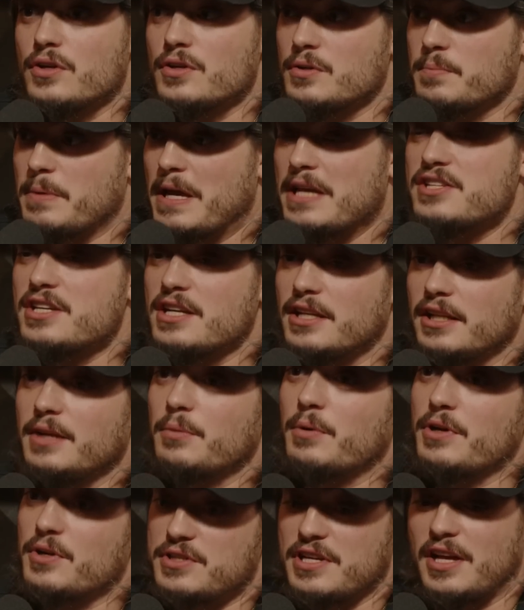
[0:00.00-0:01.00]
your is the,
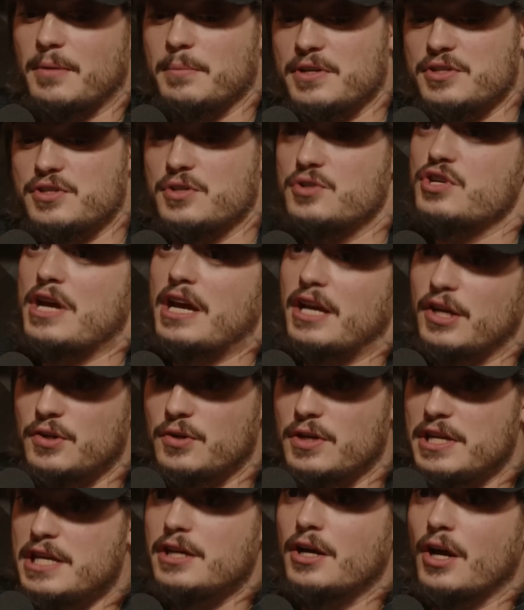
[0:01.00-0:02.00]
basically what you're telling me is you check
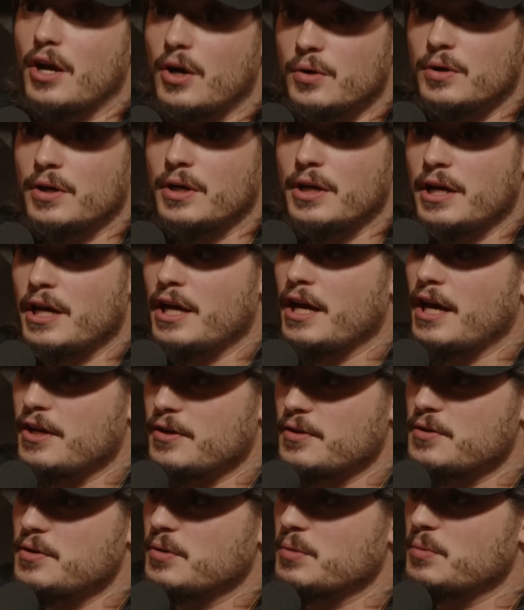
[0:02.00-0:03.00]
in your ego well
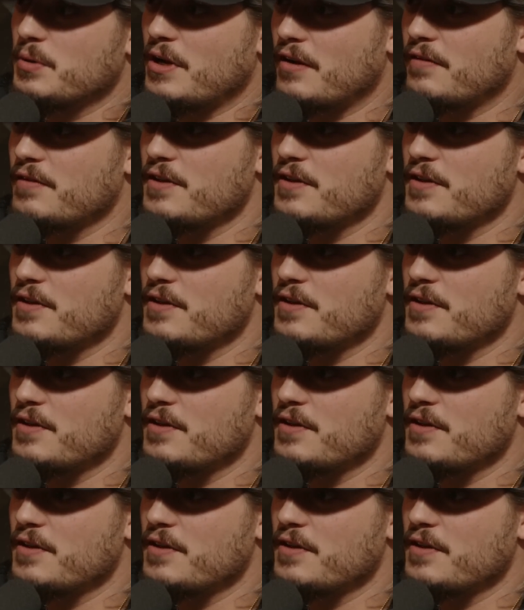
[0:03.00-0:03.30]
and you're doing Did you